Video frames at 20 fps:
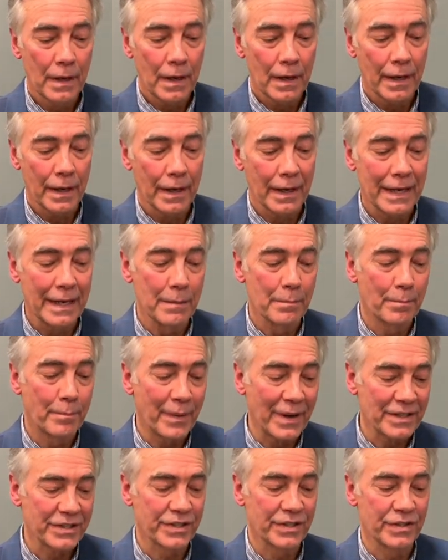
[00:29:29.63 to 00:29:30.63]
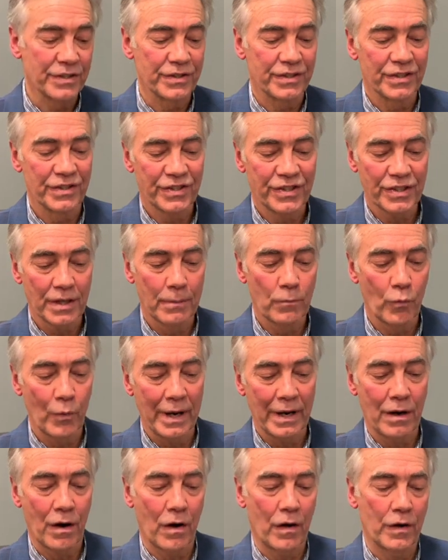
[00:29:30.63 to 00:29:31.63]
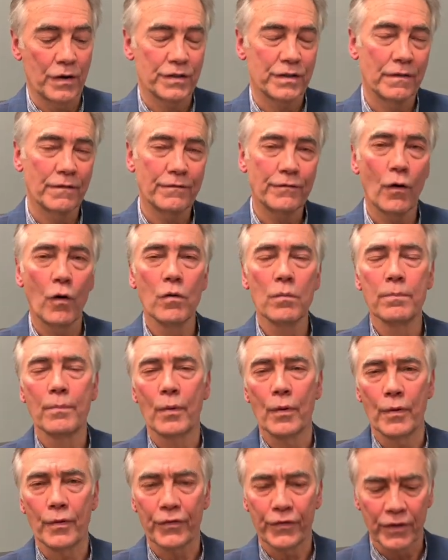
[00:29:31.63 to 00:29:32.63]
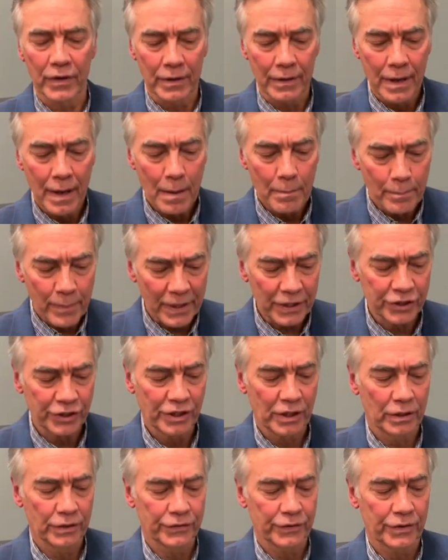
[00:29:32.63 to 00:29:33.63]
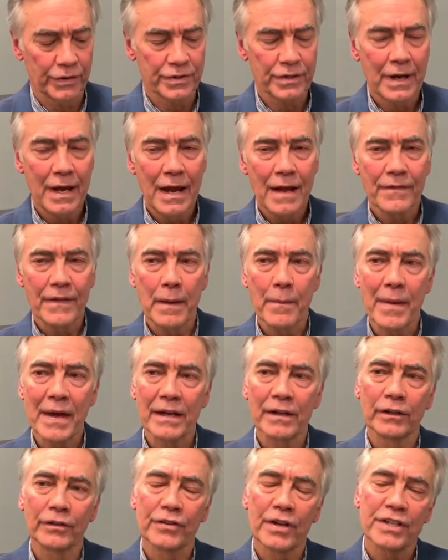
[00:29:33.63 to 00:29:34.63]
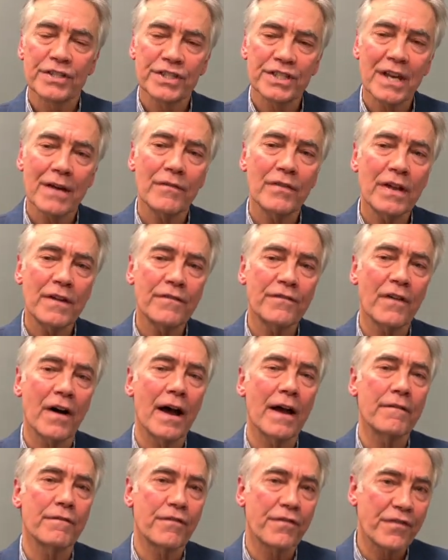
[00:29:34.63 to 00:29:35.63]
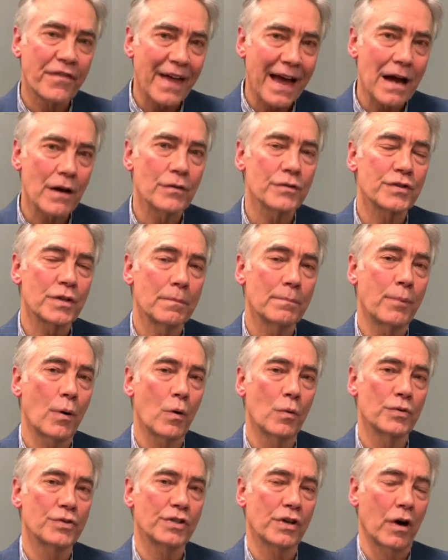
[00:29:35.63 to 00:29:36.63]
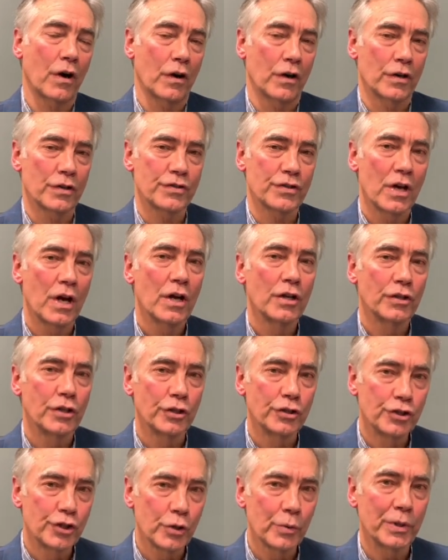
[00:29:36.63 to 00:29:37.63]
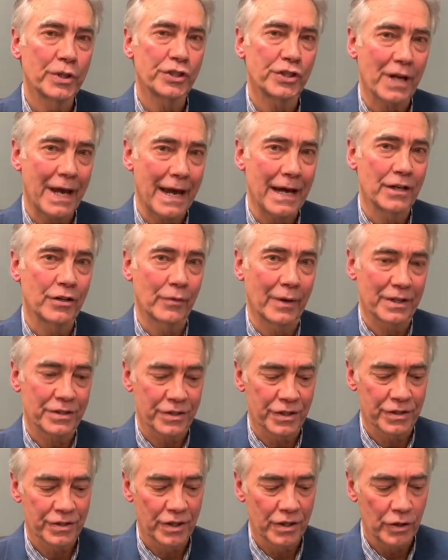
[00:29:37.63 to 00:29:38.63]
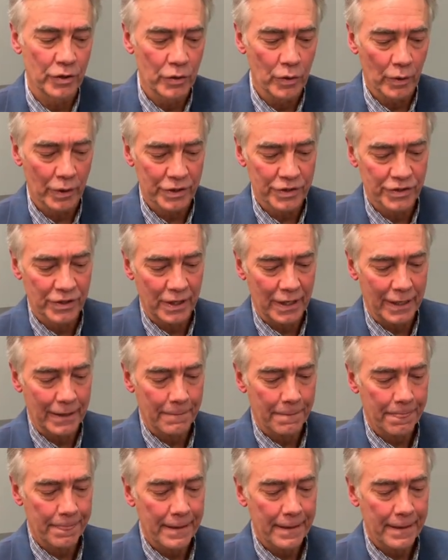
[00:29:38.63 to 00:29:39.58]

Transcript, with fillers: uh, in buses and subway cars, in phone booths, in bus shelters. They mailed 75,000 postcards to Jewish addresses in New York City.